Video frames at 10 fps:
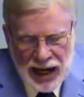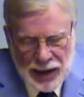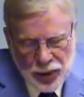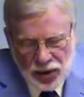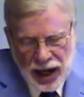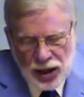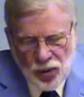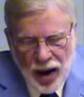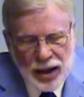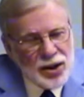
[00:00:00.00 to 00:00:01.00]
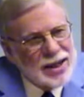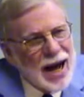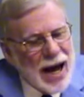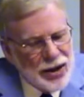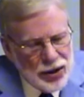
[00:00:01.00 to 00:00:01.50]
He pulls out his watch. It's
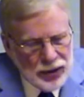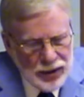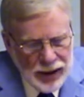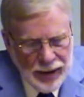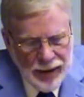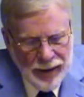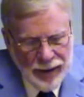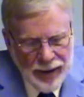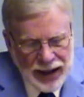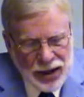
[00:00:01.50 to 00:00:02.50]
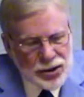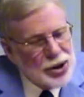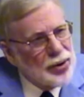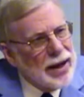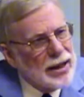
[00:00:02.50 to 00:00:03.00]
high noon, and he hears
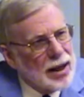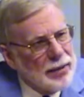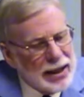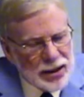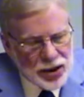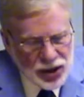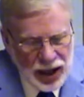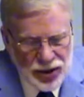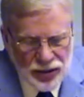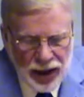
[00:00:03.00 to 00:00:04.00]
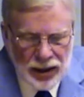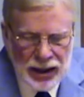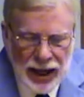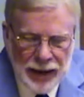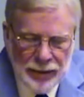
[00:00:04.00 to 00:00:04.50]
the train coming into the station right on
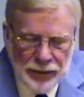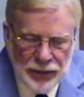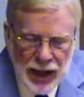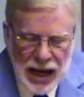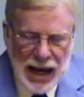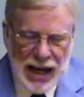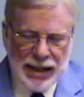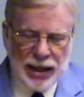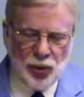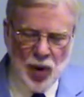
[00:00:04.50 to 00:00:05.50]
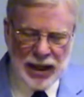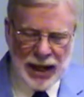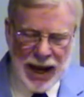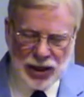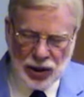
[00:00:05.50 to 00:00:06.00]
time. He takes one
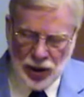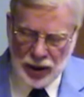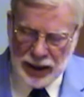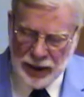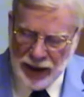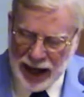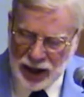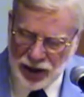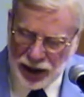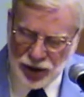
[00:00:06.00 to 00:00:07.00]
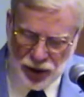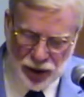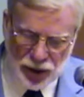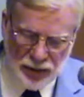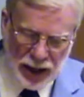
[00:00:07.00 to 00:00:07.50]
last look at his
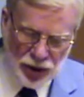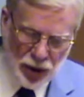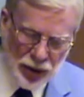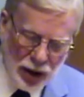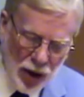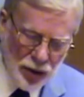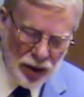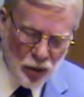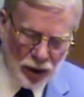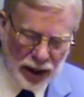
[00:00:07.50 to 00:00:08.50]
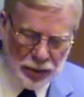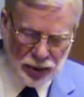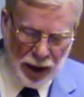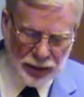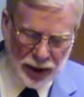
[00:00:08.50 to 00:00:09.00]
six-shooters to make sure they're loaded and working
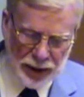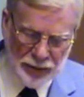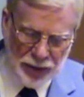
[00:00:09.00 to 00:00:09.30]
properly.